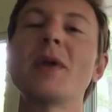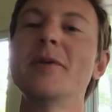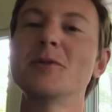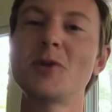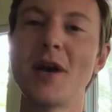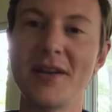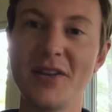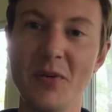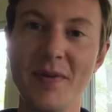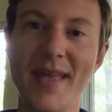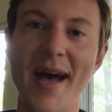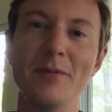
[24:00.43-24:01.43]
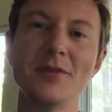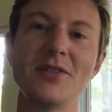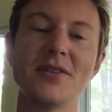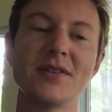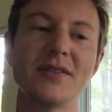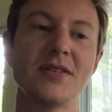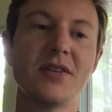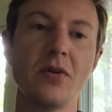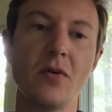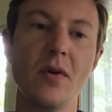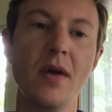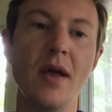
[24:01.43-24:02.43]
what I was trying to do with that, was just
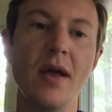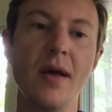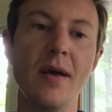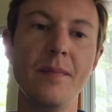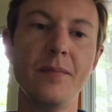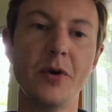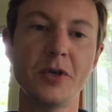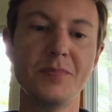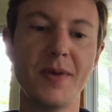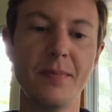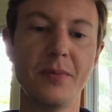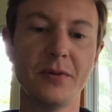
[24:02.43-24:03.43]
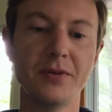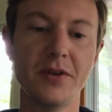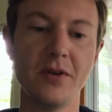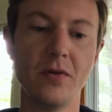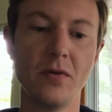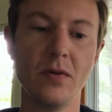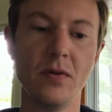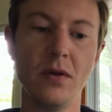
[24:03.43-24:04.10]
to push people to